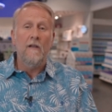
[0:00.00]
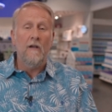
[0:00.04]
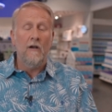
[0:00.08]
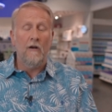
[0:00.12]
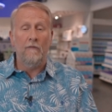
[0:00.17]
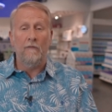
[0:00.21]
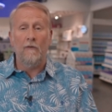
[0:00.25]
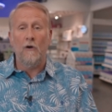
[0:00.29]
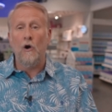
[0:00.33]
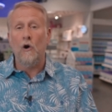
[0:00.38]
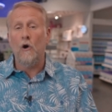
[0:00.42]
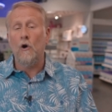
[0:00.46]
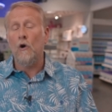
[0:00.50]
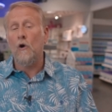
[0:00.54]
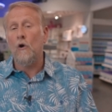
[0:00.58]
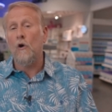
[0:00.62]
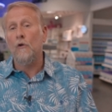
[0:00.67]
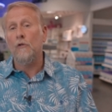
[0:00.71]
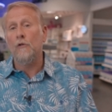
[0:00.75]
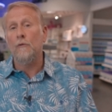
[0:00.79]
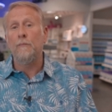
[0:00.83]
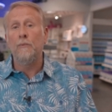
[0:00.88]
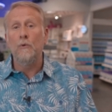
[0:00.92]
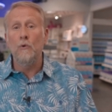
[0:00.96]
of
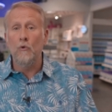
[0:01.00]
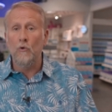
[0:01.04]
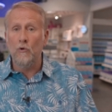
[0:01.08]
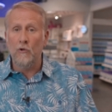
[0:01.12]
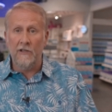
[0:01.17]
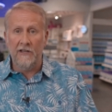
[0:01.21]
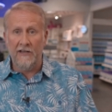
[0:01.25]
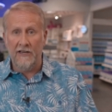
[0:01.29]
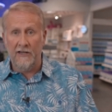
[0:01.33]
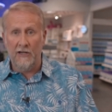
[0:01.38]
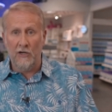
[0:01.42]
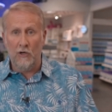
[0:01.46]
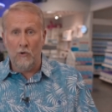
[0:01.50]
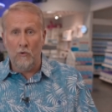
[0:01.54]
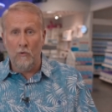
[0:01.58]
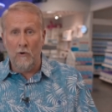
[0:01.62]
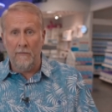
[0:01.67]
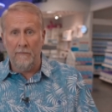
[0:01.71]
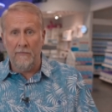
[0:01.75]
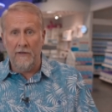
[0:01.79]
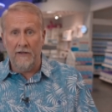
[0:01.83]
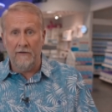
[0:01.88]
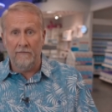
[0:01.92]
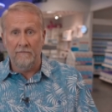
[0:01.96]
all the pool cleaning
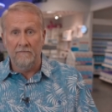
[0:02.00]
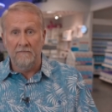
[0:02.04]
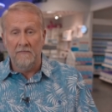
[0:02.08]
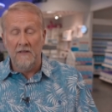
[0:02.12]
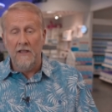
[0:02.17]
equipment.